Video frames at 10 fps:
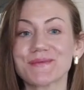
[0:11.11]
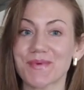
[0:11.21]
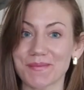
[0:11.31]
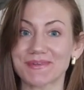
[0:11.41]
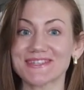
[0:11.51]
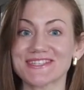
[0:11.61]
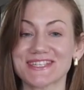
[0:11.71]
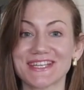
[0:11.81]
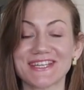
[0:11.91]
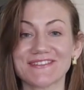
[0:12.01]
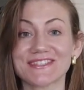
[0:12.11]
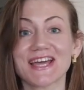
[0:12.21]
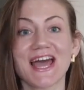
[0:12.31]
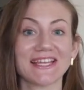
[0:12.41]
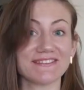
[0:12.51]
paper sieves,
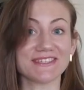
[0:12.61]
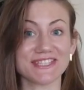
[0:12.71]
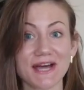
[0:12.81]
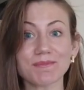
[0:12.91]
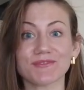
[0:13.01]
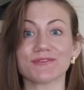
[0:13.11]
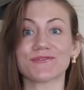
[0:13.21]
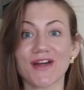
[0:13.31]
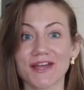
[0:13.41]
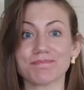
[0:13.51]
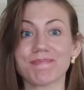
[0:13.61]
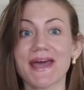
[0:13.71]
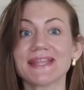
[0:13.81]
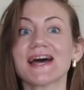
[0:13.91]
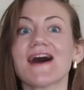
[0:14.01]
and even some of the frying
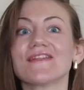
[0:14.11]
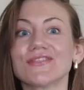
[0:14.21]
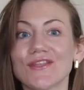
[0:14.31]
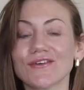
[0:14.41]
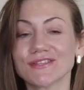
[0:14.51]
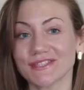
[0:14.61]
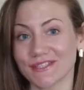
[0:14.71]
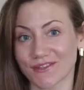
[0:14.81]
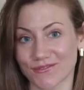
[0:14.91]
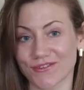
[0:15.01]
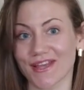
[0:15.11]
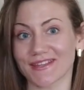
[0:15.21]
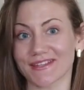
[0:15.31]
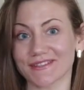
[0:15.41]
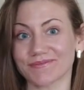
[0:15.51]
pan are not
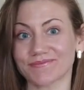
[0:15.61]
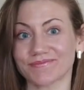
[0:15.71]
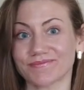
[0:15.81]
eco-friendly.